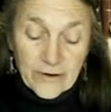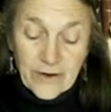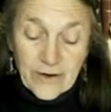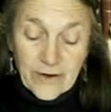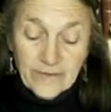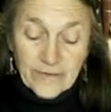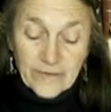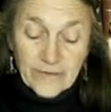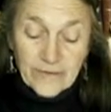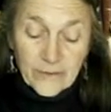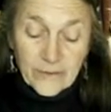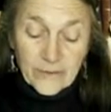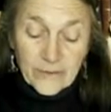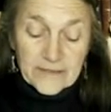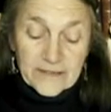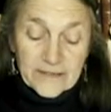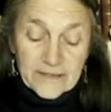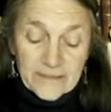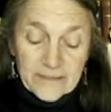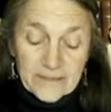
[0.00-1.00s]
of
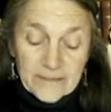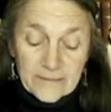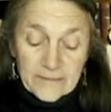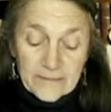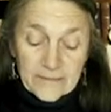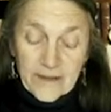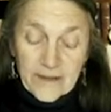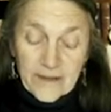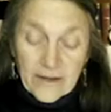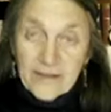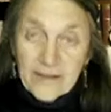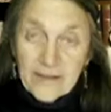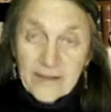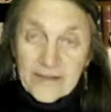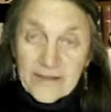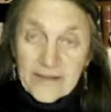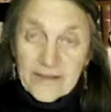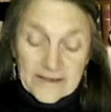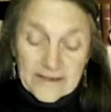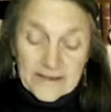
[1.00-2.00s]
working people on
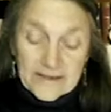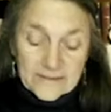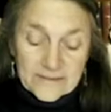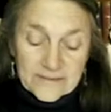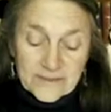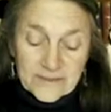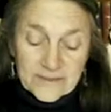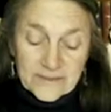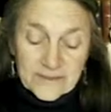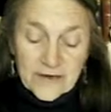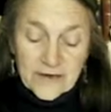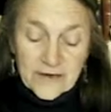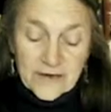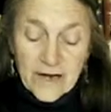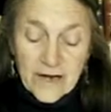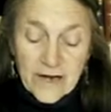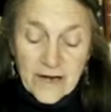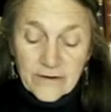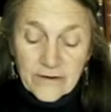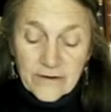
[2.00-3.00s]
things which are
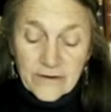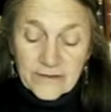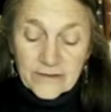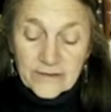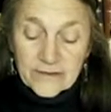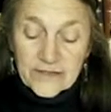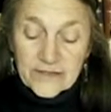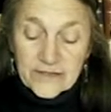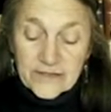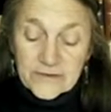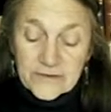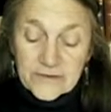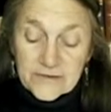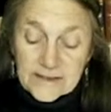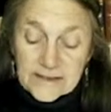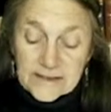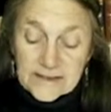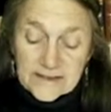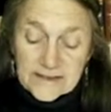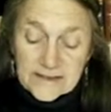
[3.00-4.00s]
not only
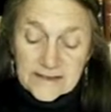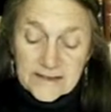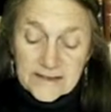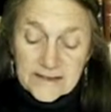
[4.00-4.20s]
useless,